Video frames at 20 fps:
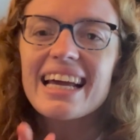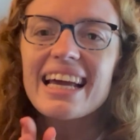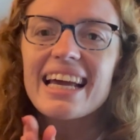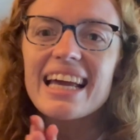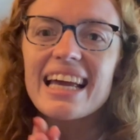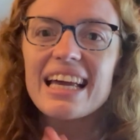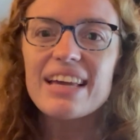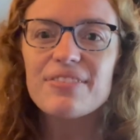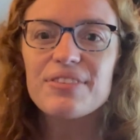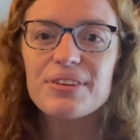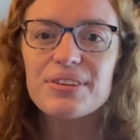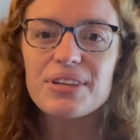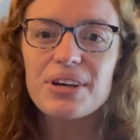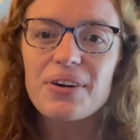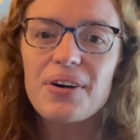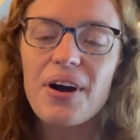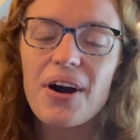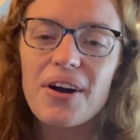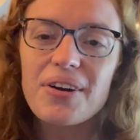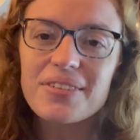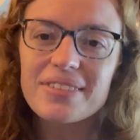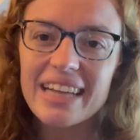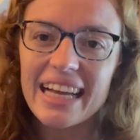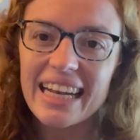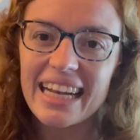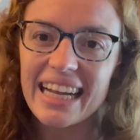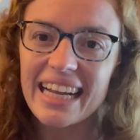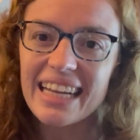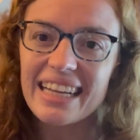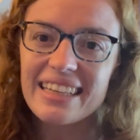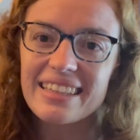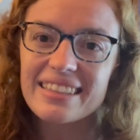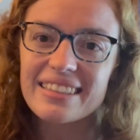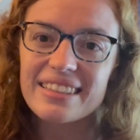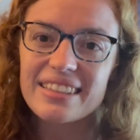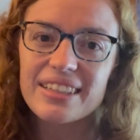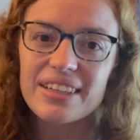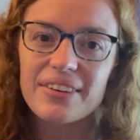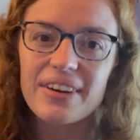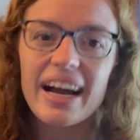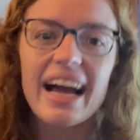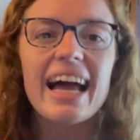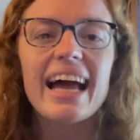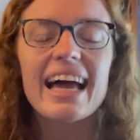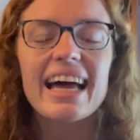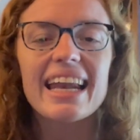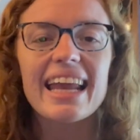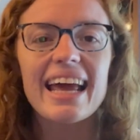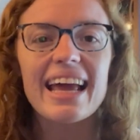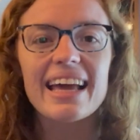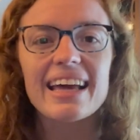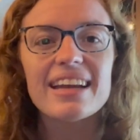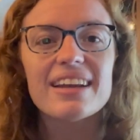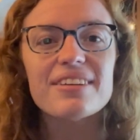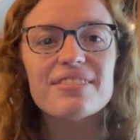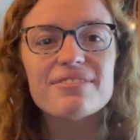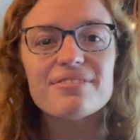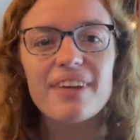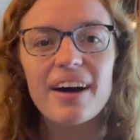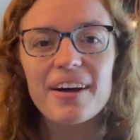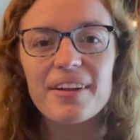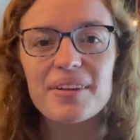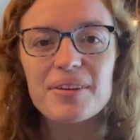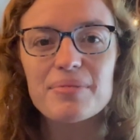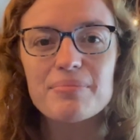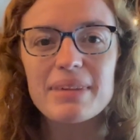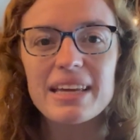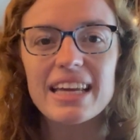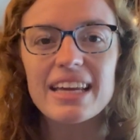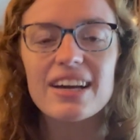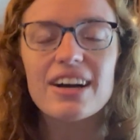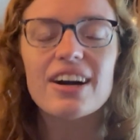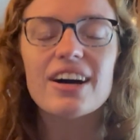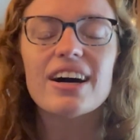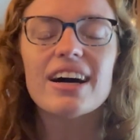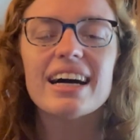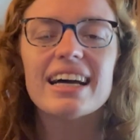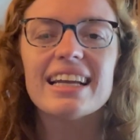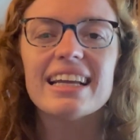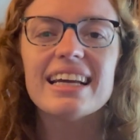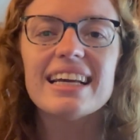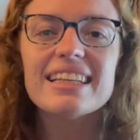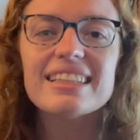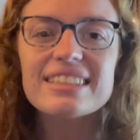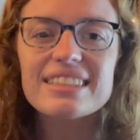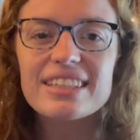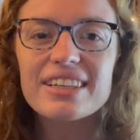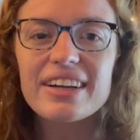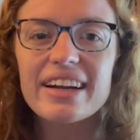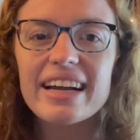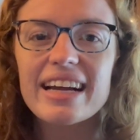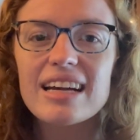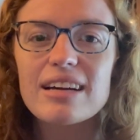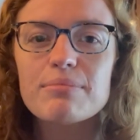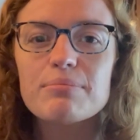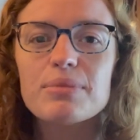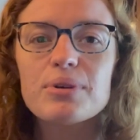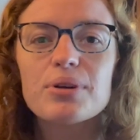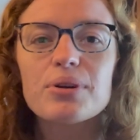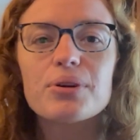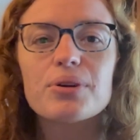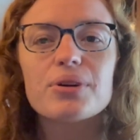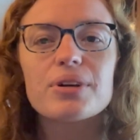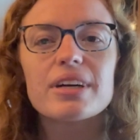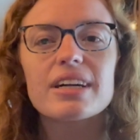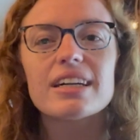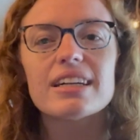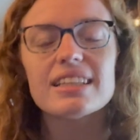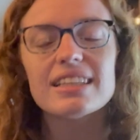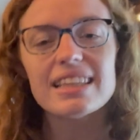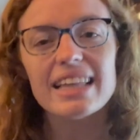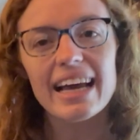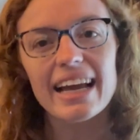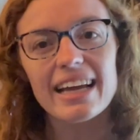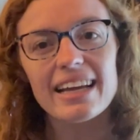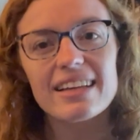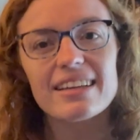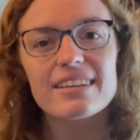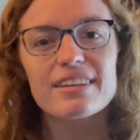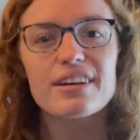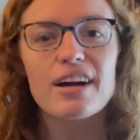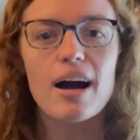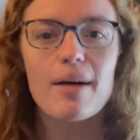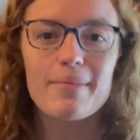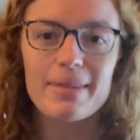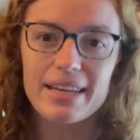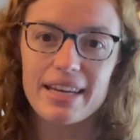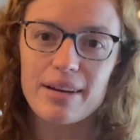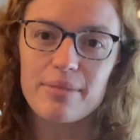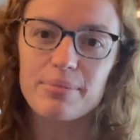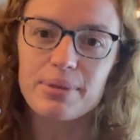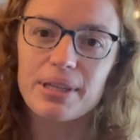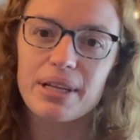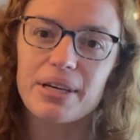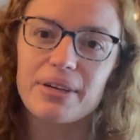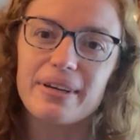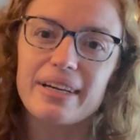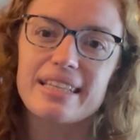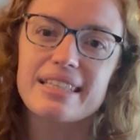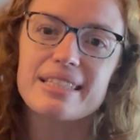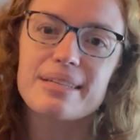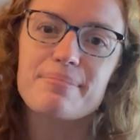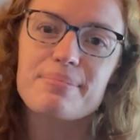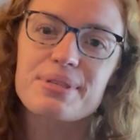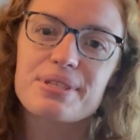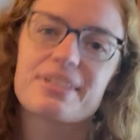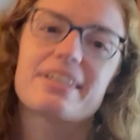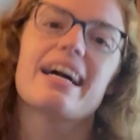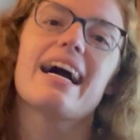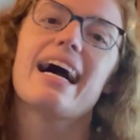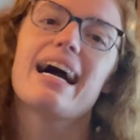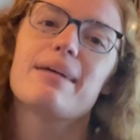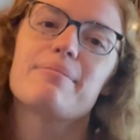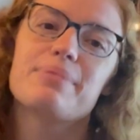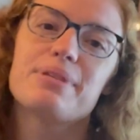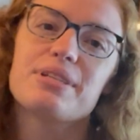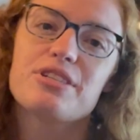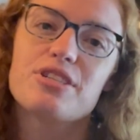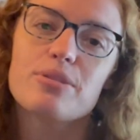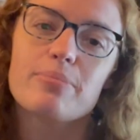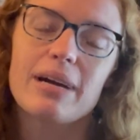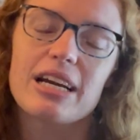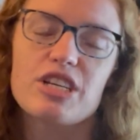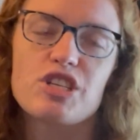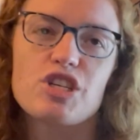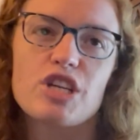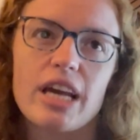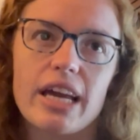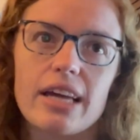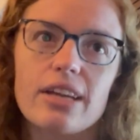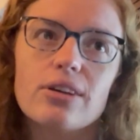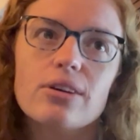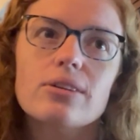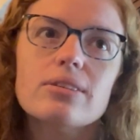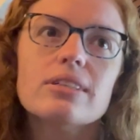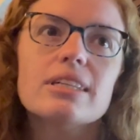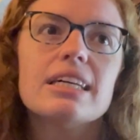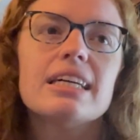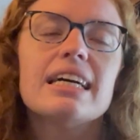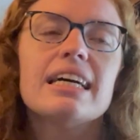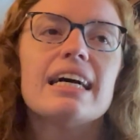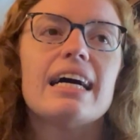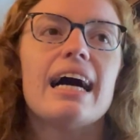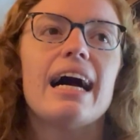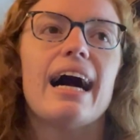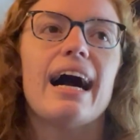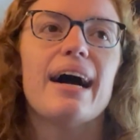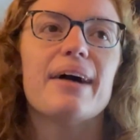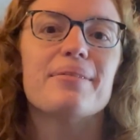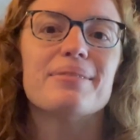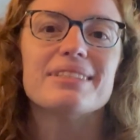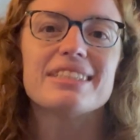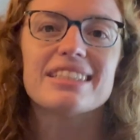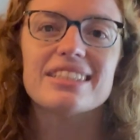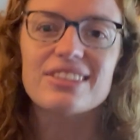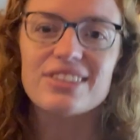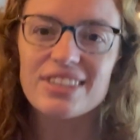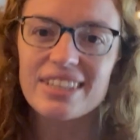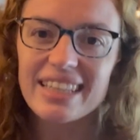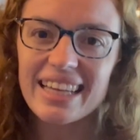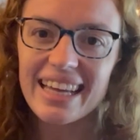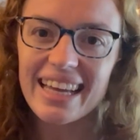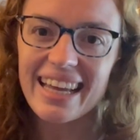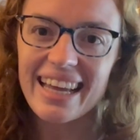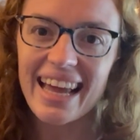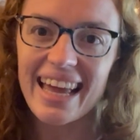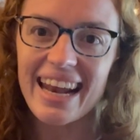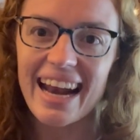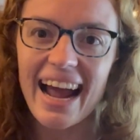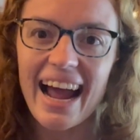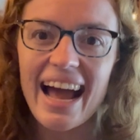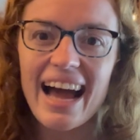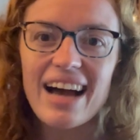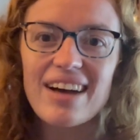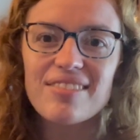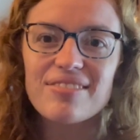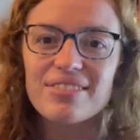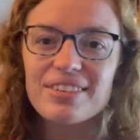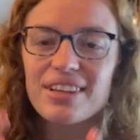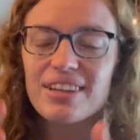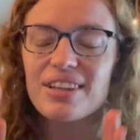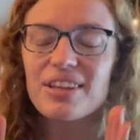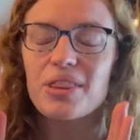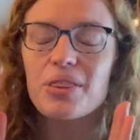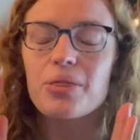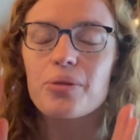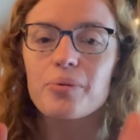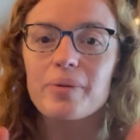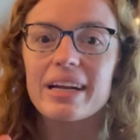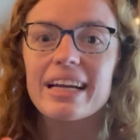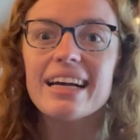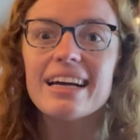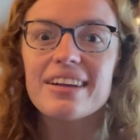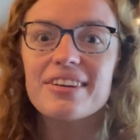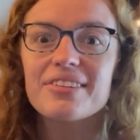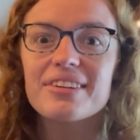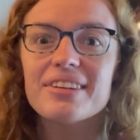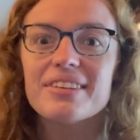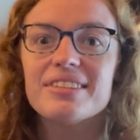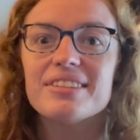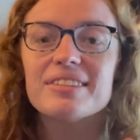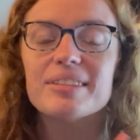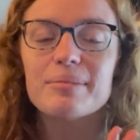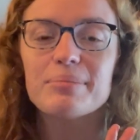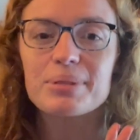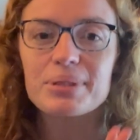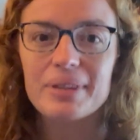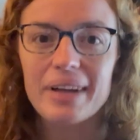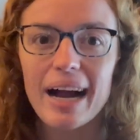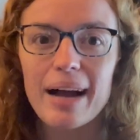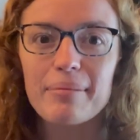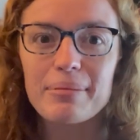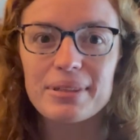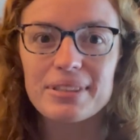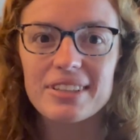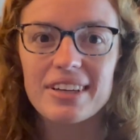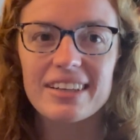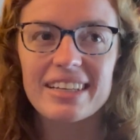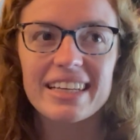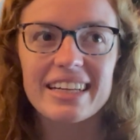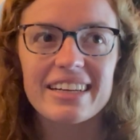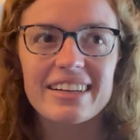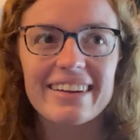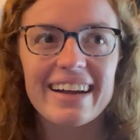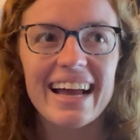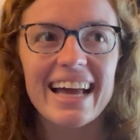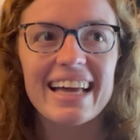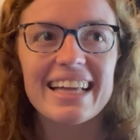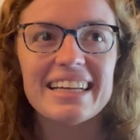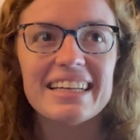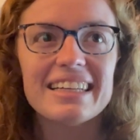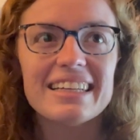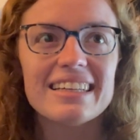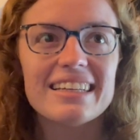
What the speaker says: If you don't already, go ahead and follow me on Instagram or like, comment down below, and subscribe to my channel. I was looking and I have 300 subscribers on here, and